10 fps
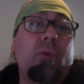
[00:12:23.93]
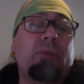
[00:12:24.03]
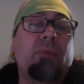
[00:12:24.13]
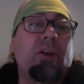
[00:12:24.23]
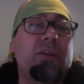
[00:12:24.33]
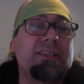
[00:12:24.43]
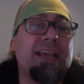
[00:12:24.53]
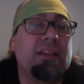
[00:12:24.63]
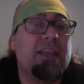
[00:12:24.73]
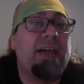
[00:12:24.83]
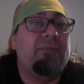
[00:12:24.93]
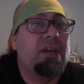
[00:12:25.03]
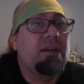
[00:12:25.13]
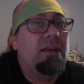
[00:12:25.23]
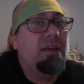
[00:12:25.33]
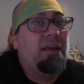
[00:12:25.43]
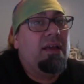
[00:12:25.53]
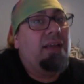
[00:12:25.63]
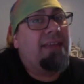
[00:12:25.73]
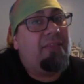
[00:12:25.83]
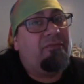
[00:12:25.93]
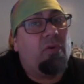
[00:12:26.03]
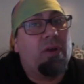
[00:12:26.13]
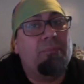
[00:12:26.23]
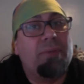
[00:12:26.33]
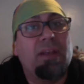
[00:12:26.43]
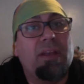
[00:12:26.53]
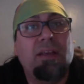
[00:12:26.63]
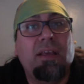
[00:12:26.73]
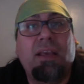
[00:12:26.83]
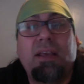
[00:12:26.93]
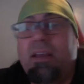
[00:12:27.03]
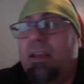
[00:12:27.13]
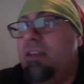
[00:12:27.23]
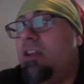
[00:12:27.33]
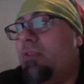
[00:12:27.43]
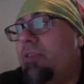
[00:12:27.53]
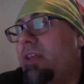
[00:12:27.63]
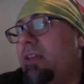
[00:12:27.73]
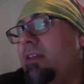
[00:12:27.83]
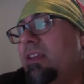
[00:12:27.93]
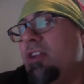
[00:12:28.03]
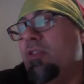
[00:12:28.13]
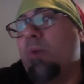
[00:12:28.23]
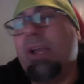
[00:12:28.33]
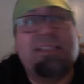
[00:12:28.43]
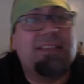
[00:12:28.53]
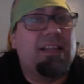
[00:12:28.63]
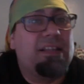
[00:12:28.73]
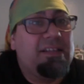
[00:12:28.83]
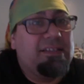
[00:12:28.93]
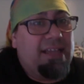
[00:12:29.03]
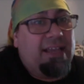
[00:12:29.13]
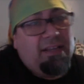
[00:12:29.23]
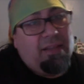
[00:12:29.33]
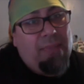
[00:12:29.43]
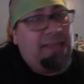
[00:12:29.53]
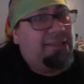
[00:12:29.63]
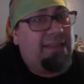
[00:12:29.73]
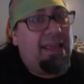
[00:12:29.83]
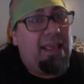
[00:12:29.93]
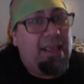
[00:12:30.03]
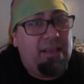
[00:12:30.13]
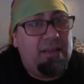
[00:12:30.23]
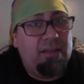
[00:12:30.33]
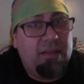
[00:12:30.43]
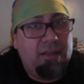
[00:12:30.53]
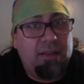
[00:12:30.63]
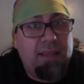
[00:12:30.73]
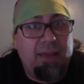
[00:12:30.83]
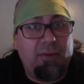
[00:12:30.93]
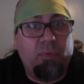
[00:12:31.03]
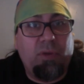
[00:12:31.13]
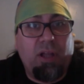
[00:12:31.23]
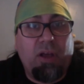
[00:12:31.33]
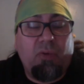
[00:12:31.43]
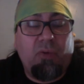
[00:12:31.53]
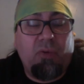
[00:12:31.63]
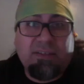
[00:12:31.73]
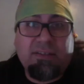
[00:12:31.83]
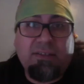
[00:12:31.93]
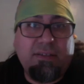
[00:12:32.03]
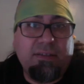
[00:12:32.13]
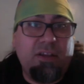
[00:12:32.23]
We don't exactly have a date for it, but the white skeleton is kind of the mainstay that will always,